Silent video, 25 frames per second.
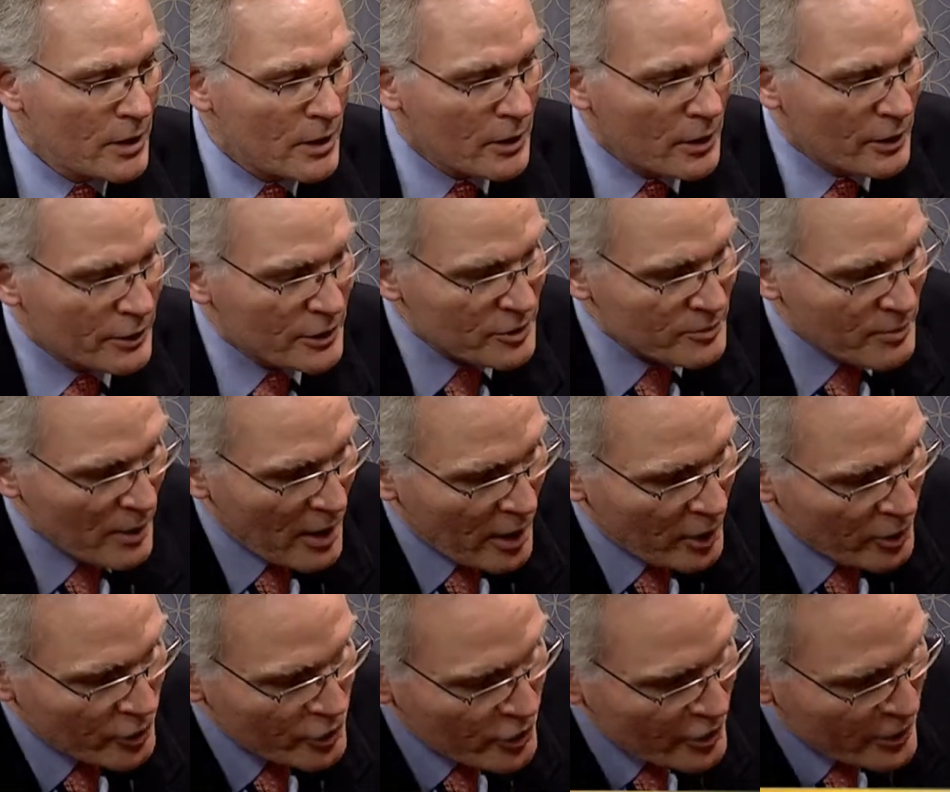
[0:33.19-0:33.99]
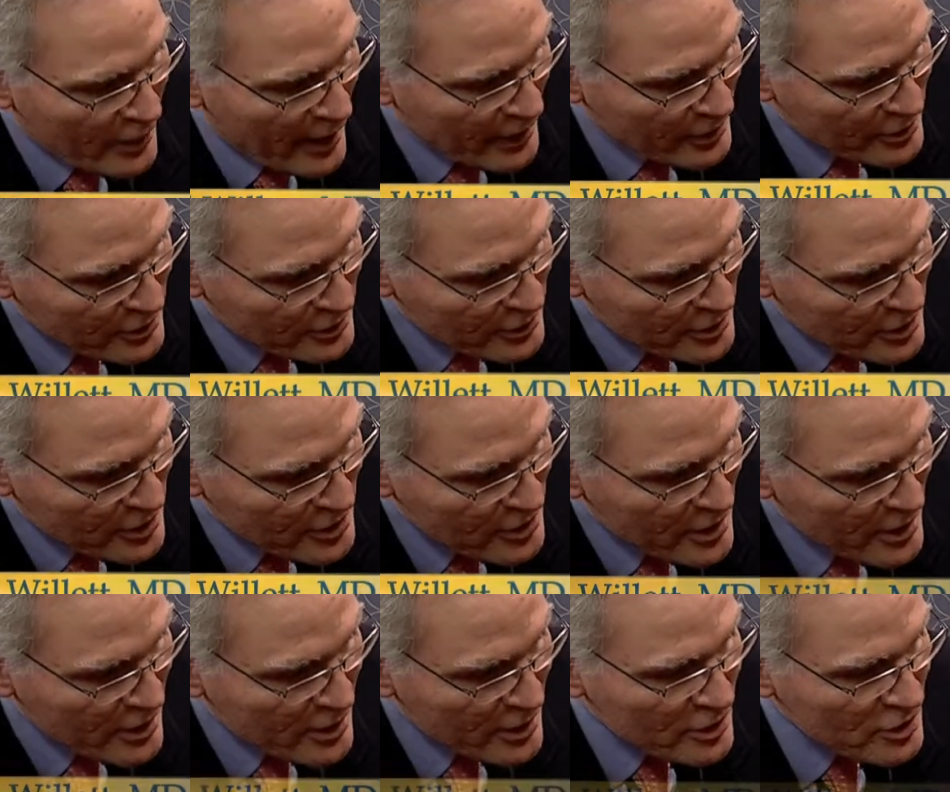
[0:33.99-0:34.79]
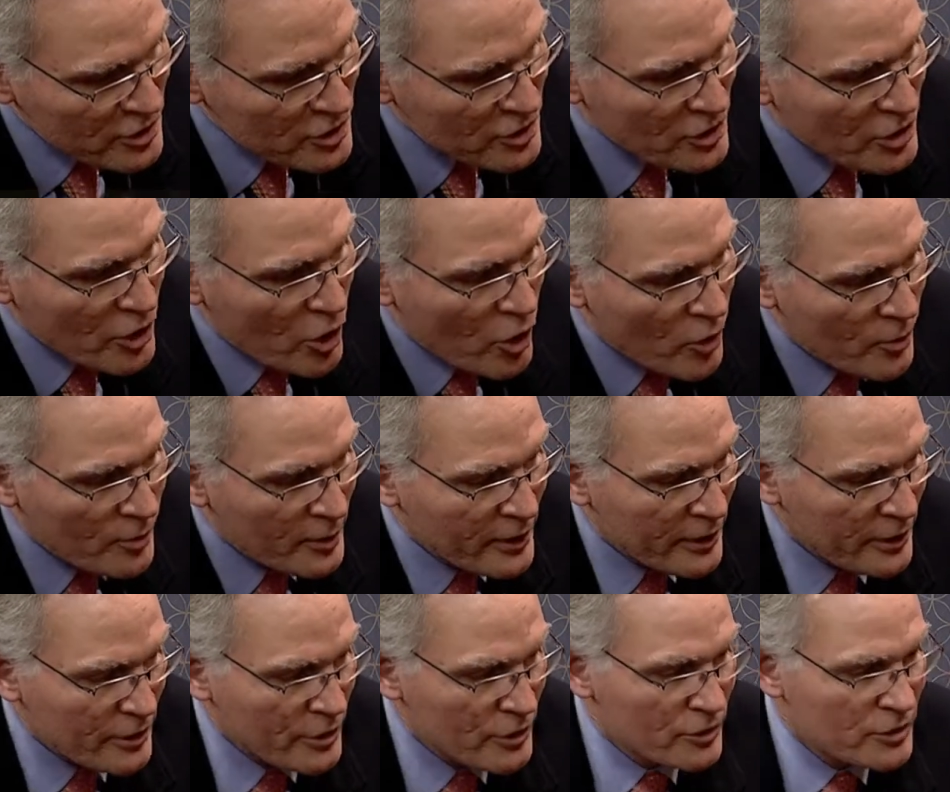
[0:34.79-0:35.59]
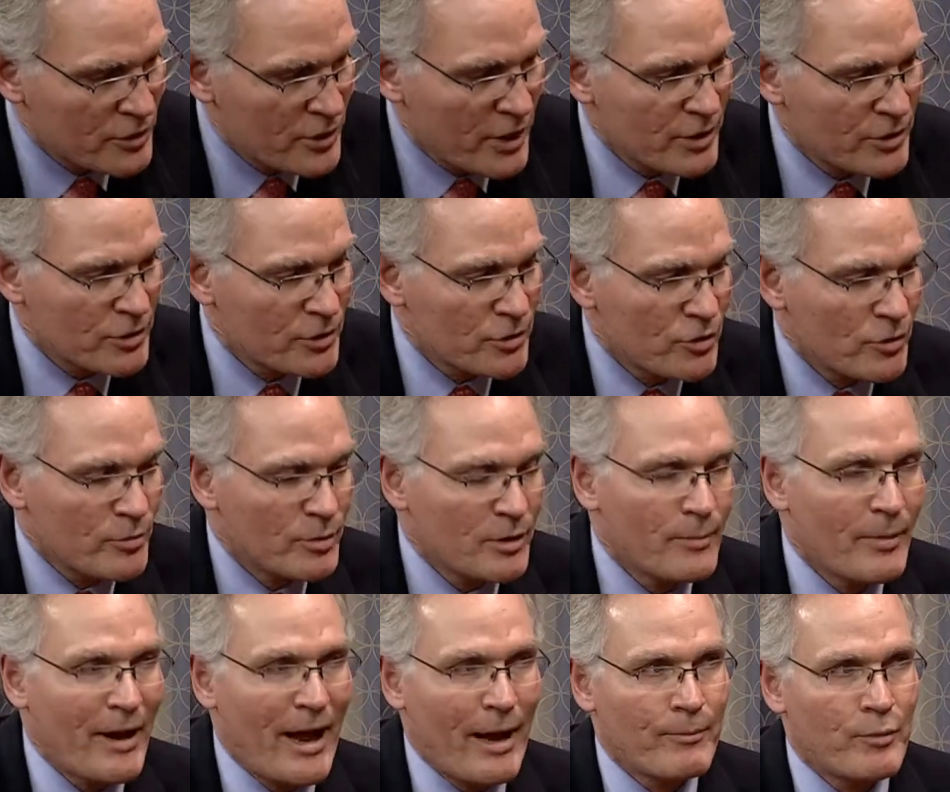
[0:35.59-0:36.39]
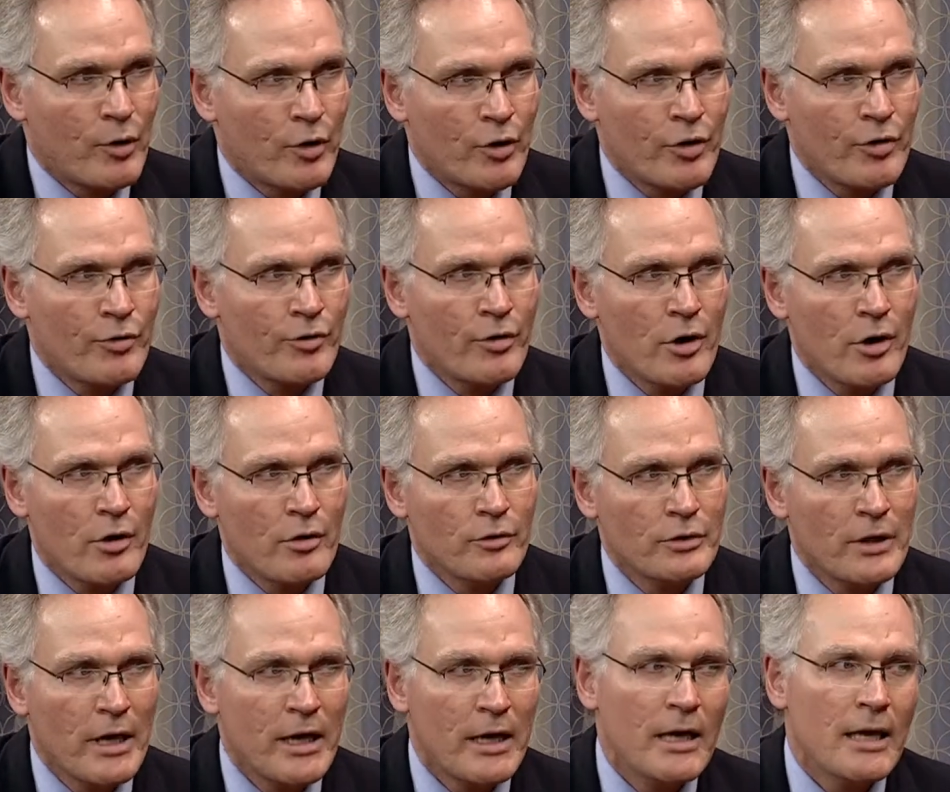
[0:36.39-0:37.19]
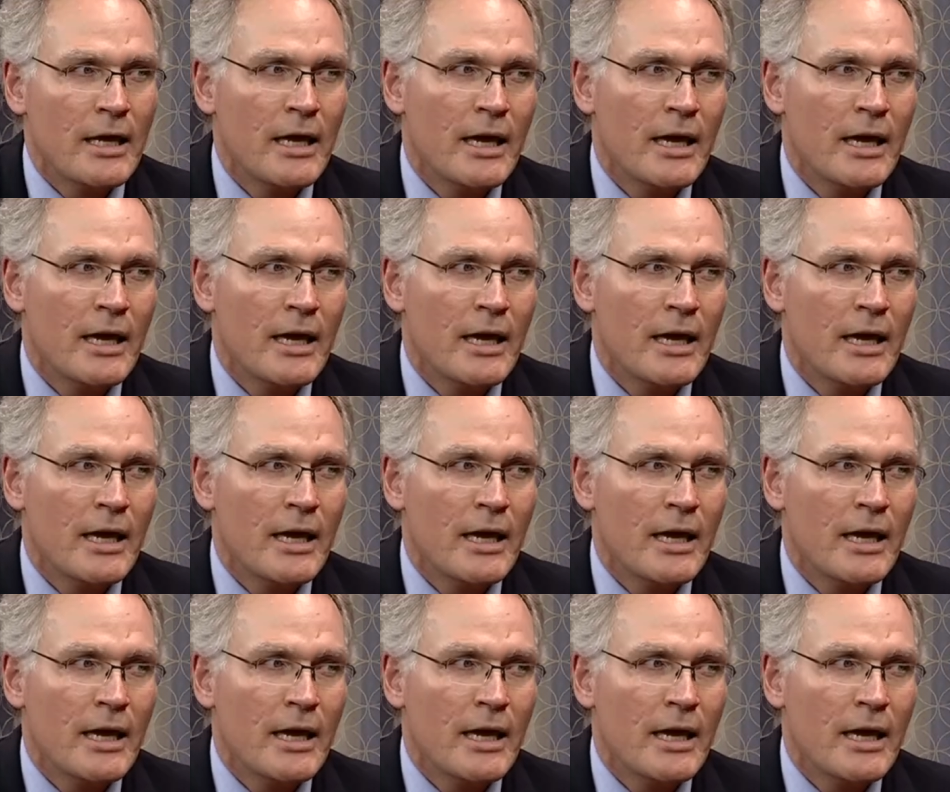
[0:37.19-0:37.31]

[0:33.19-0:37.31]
And on this model you can actually see this is the opening of the eustachian tube in the back part of your nose.